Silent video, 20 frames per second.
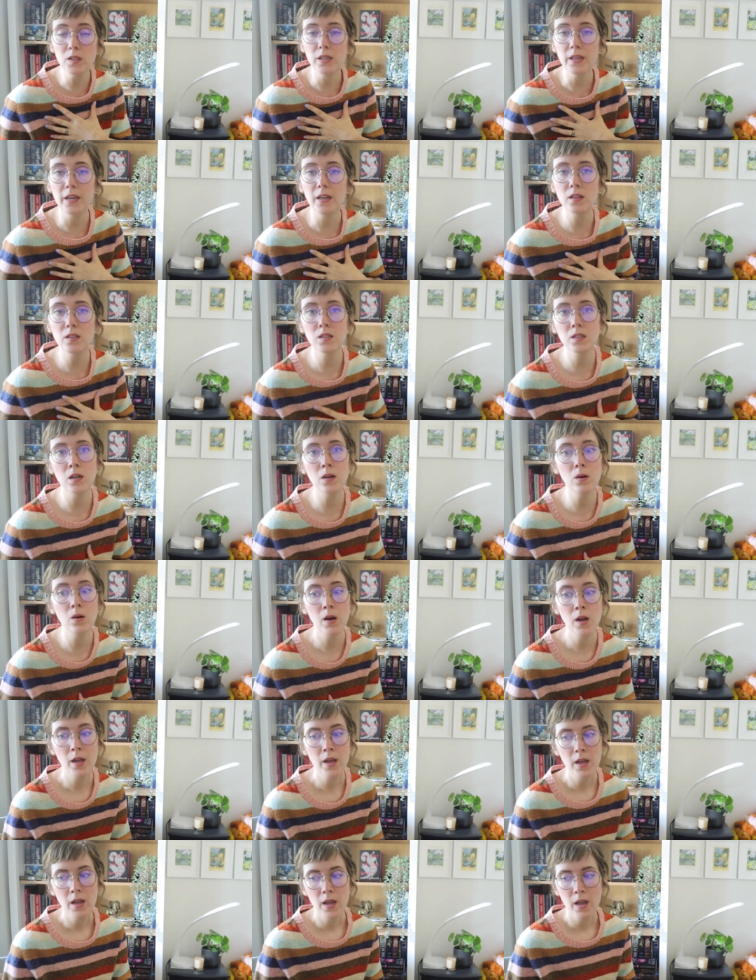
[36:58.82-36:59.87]
using it. So
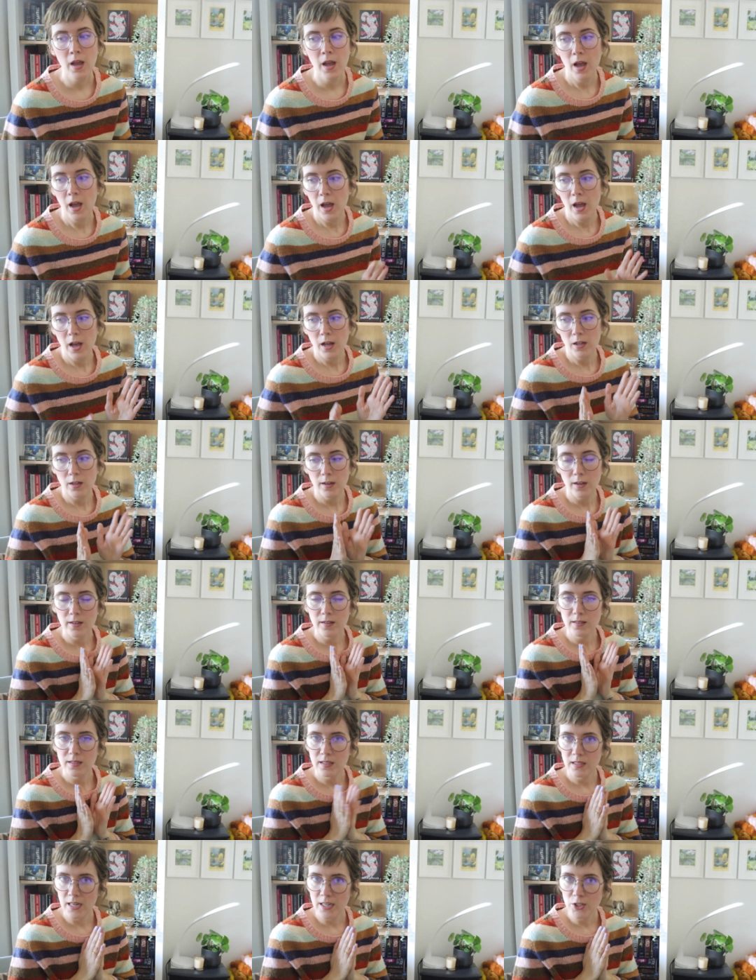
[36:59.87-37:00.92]

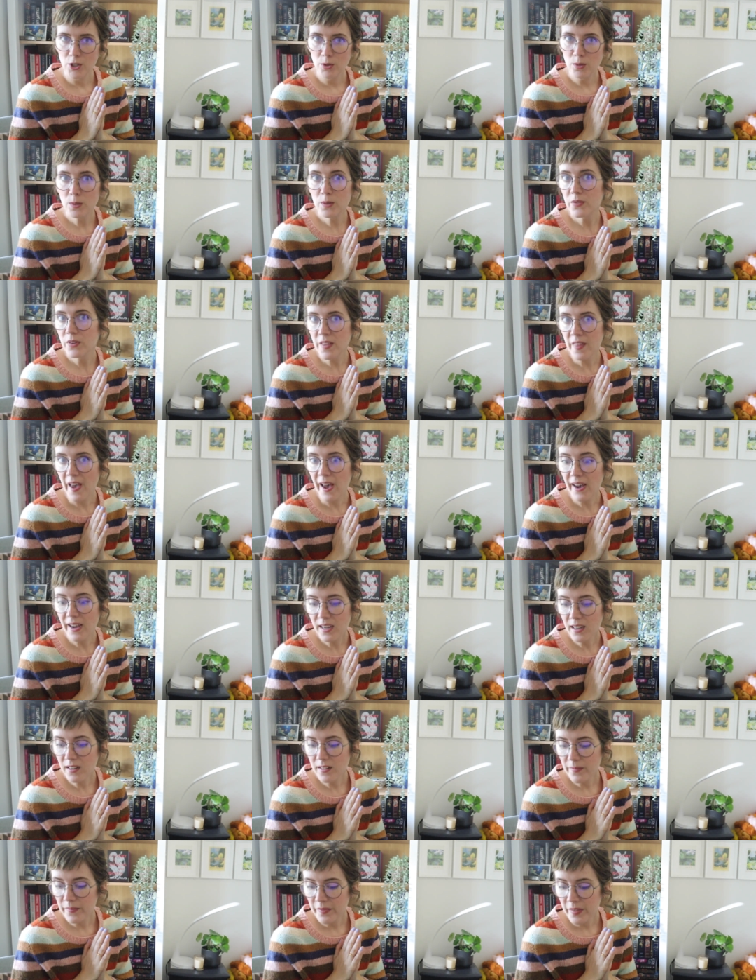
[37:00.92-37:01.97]
stay tuned for
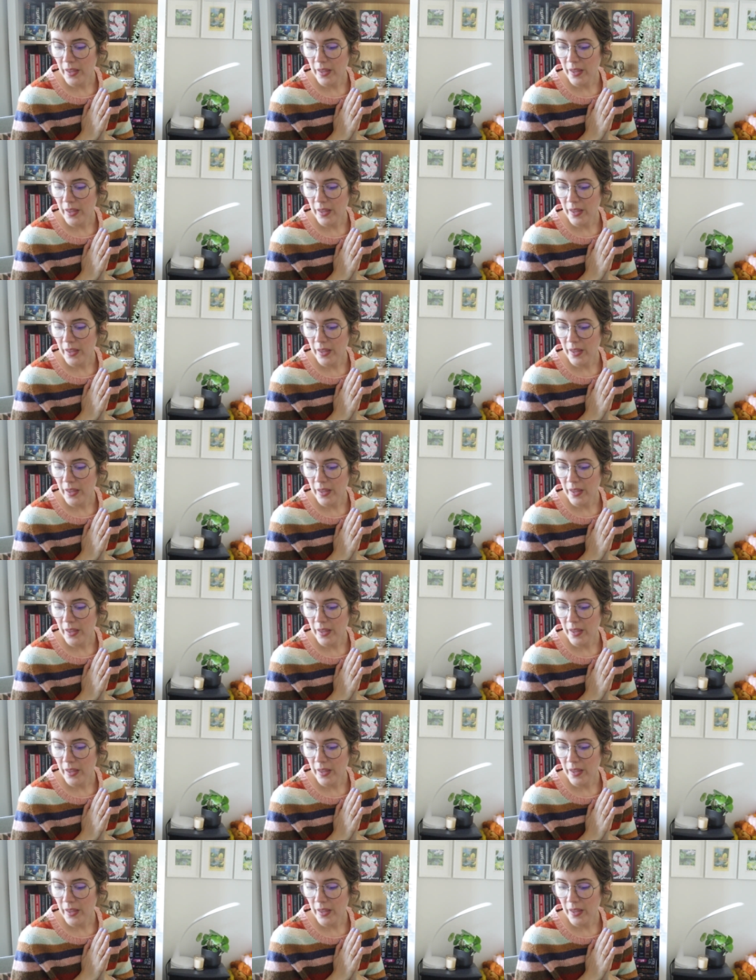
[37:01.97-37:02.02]
that.